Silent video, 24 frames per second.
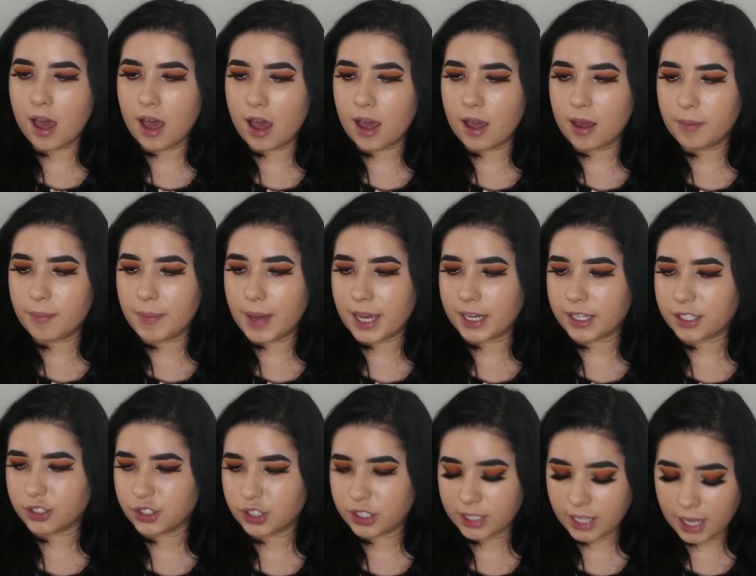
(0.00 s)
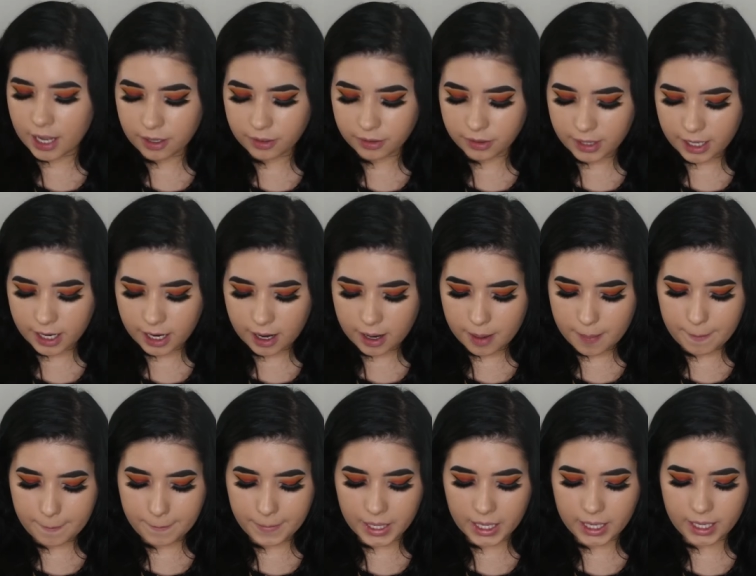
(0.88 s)
uh, packaging out
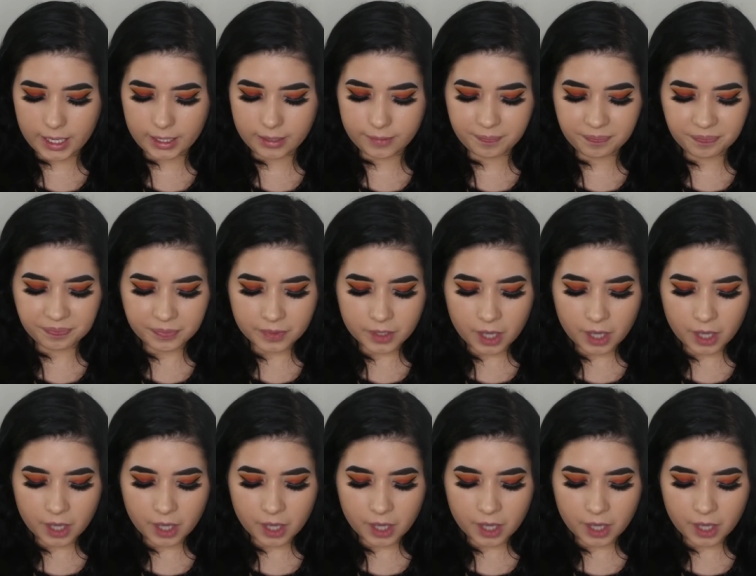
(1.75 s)
there, but